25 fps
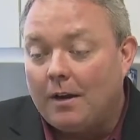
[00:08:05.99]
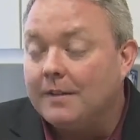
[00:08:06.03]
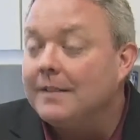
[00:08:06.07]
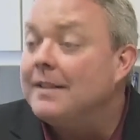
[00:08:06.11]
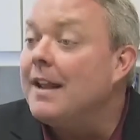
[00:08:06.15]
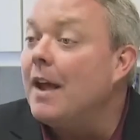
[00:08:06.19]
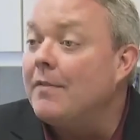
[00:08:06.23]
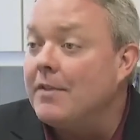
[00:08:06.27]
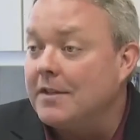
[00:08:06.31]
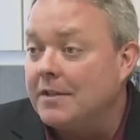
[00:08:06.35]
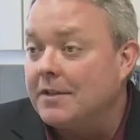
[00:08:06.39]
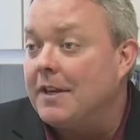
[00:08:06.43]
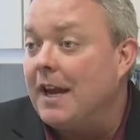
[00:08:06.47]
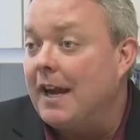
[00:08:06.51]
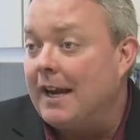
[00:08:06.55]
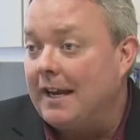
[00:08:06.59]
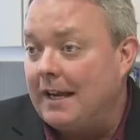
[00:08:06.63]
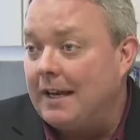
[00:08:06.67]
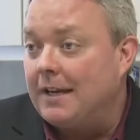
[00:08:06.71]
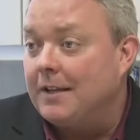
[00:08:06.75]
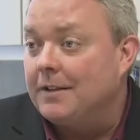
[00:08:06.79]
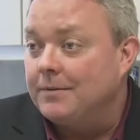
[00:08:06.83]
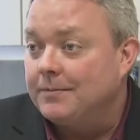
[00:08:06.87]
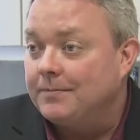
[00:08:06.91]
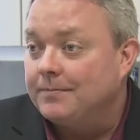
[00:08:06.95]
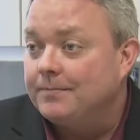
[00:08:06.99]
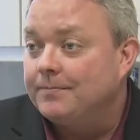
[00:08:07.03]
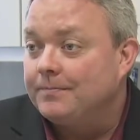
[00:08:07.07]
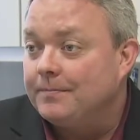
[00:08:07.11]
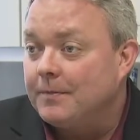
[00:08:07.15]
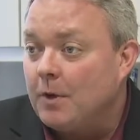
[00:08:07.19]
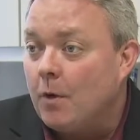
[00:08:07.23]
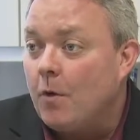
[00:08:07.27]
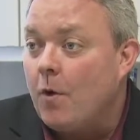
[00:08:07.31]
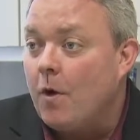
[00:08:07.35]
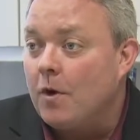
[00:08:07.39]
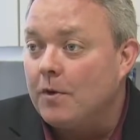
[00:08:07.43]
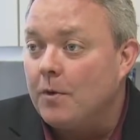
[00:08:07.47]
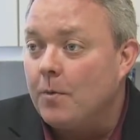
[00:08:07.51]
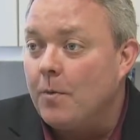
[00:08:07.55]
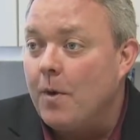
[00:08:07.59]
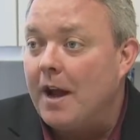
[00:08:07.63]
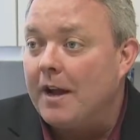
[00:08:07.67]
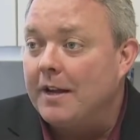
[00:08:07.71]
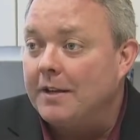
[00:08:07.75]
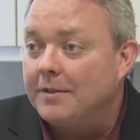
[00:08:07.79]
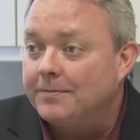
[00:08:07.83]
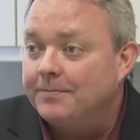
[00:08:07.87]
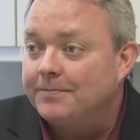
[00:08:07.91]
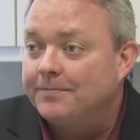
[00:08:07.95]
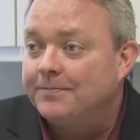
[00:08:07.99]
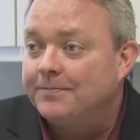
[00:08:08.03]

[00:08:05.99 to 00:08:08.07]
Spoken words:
devastating along the way.